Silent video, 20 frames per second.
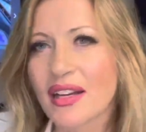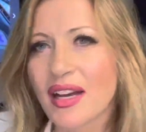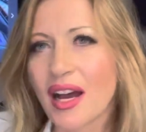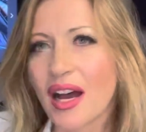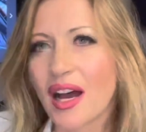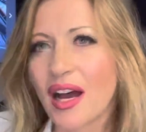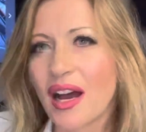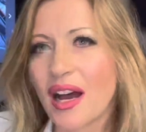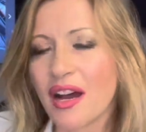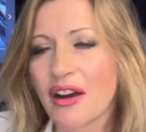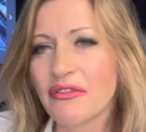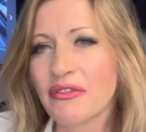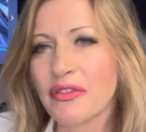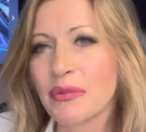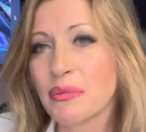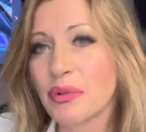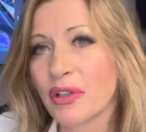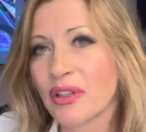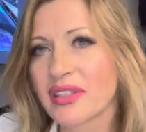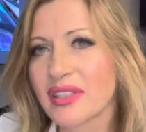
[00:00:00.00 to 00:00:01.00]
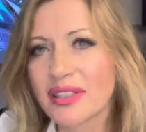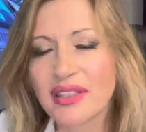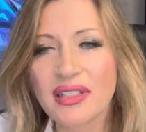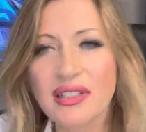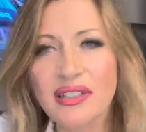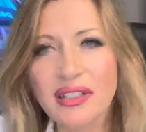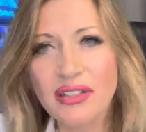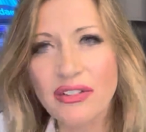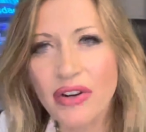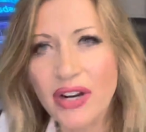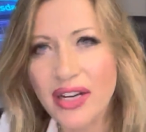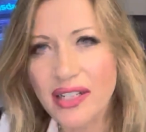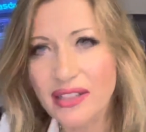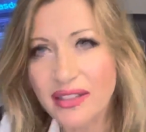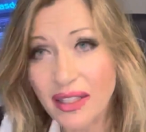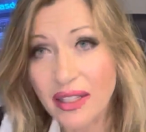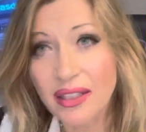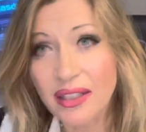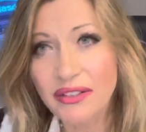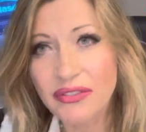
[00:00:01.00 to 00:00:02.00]
We built an
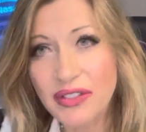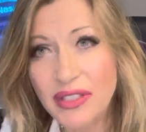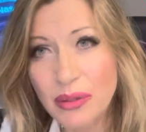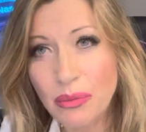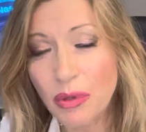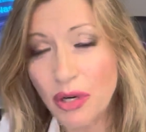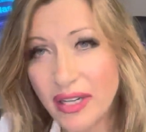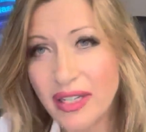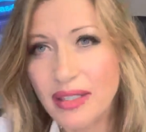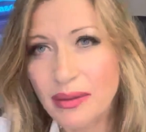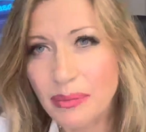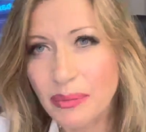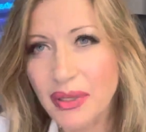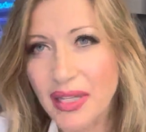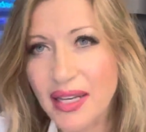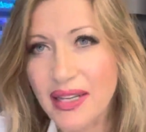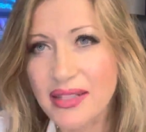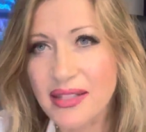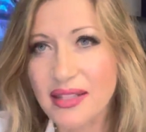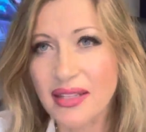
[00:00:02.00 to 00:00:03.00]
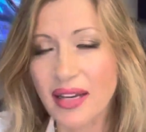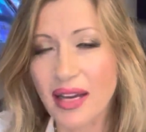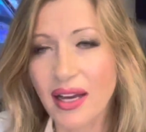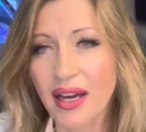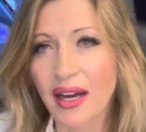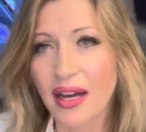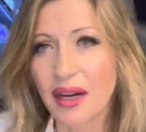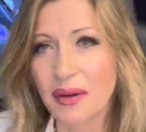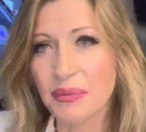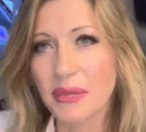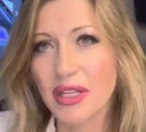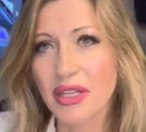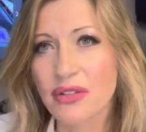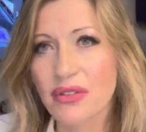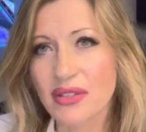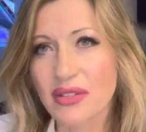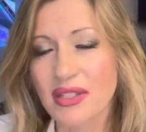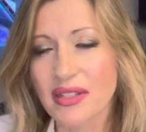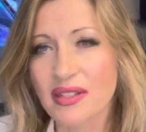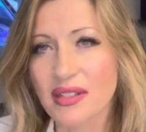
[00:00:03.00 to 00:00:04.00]
integrated NFT marketplace
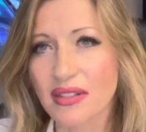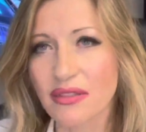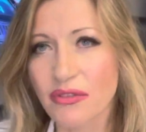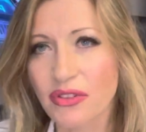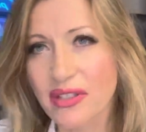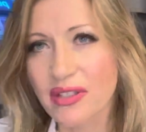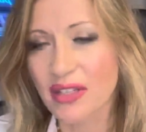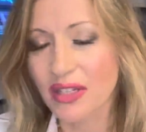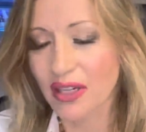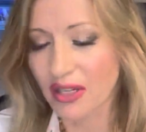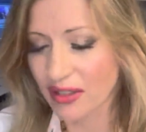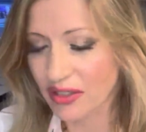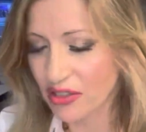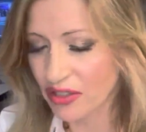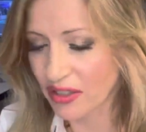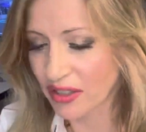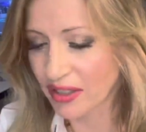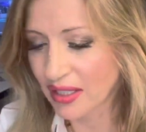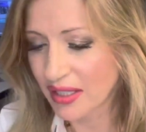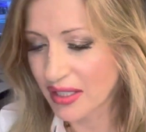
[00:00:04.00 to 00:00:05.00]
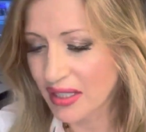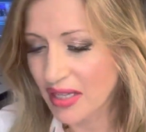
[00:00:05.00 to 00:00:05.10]
into this infrastructure.